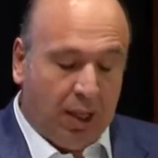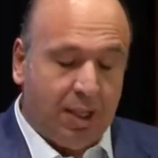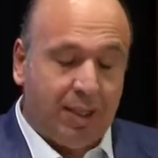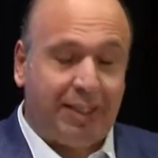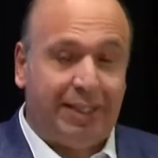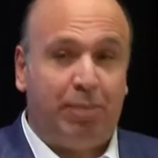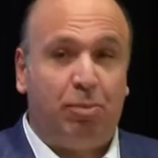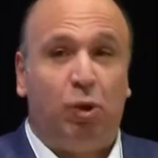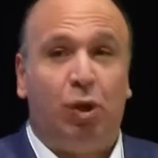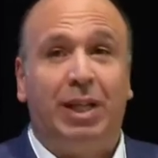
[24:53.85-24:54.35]

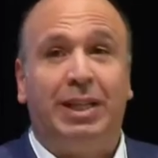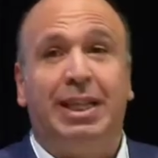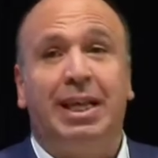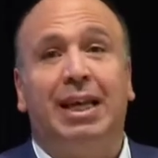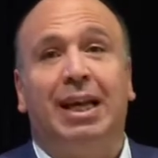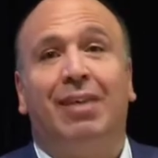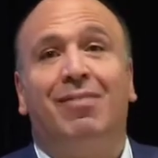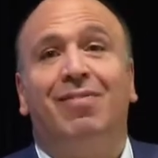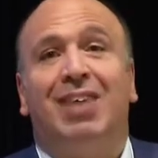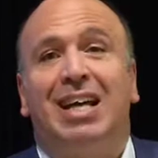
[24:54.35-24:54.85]

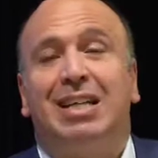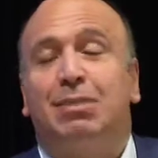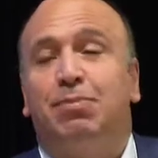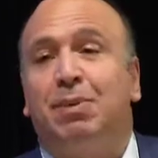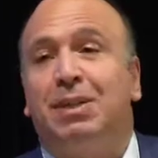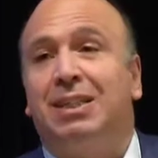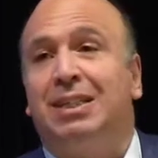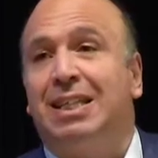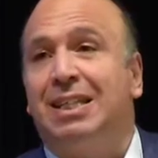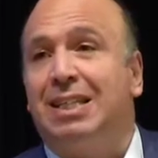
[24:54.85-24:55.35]
Stimulating
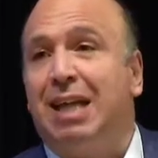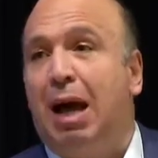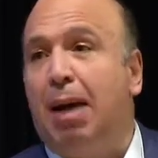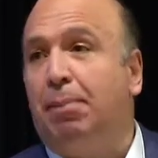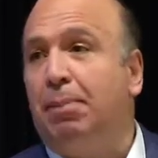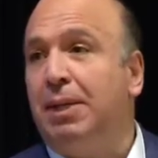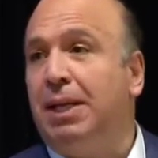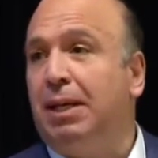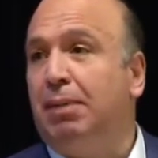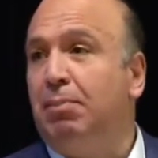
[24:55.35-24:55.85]
investment is
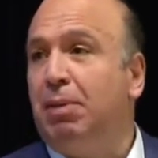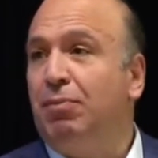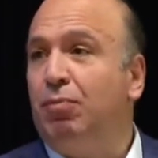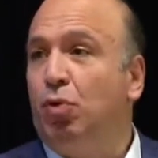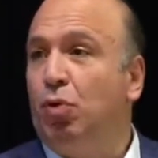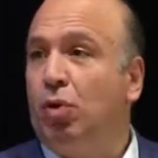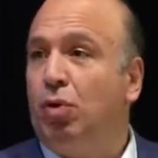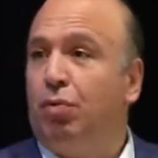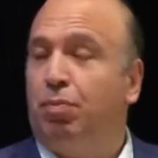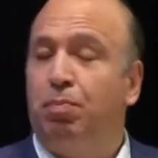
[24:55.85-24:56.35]
happening
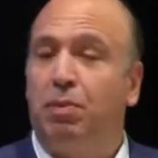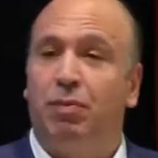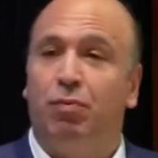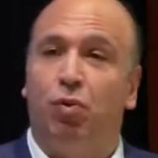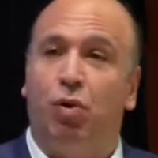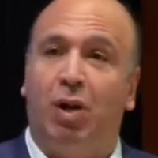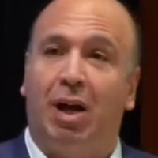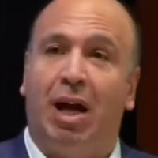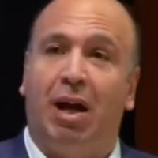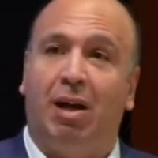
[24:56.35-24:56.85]

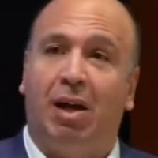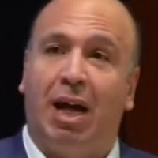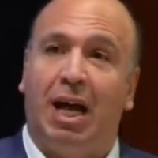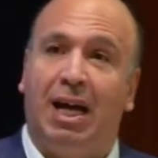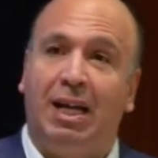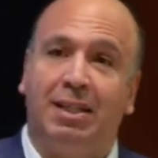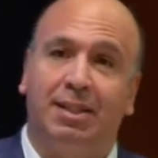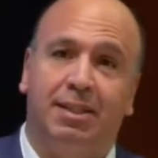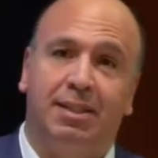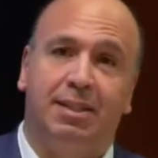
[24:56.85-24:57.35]
before our
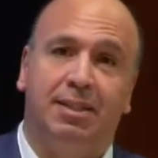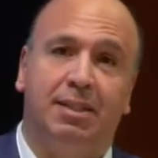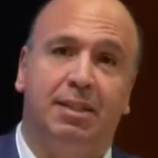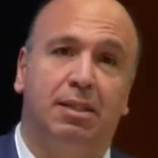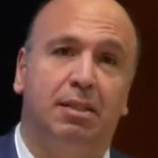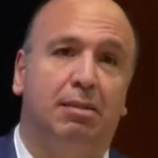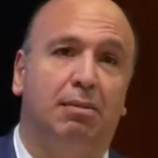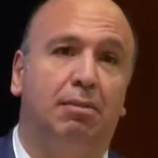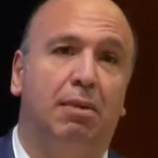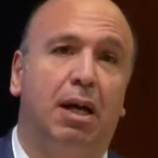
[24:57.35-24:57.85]

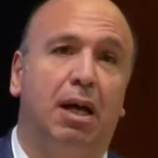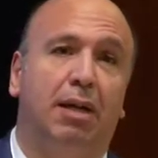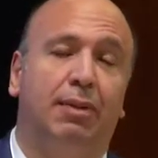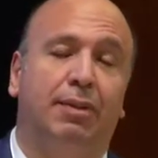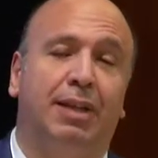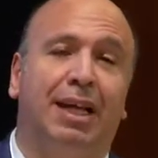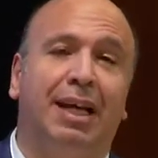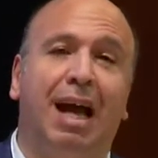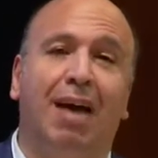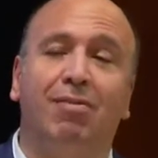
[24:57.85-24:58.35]
eyes.
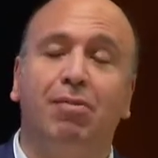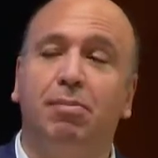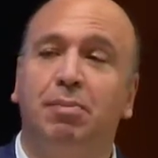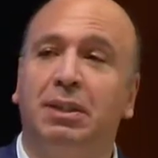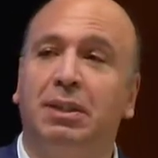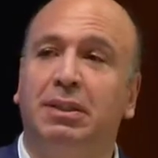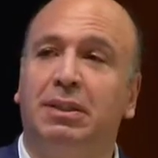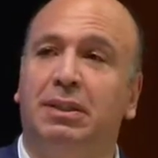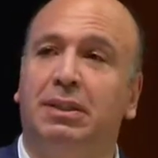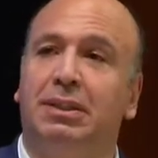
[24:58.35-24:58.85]
The
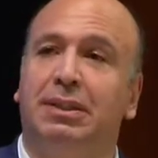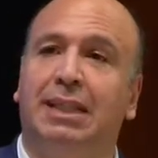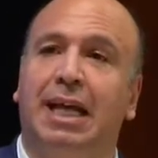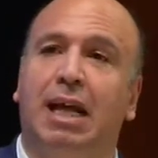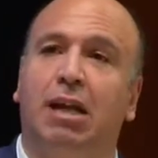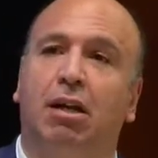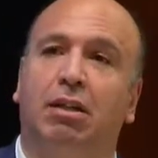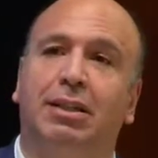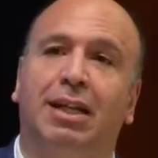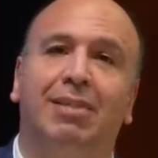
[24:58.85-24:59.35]
government
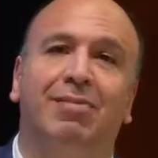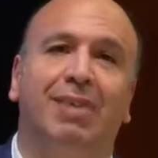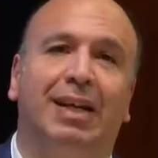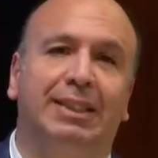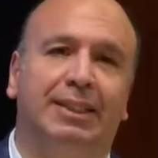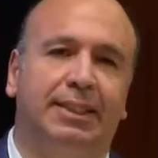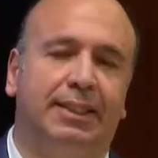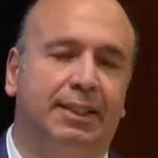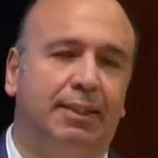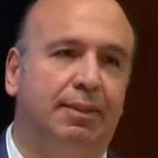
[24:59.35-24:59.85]
cannot
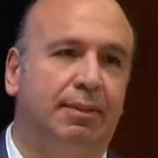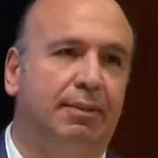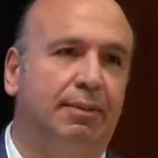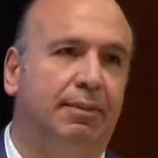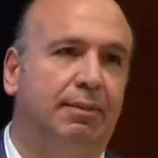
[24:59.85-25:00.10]
invest.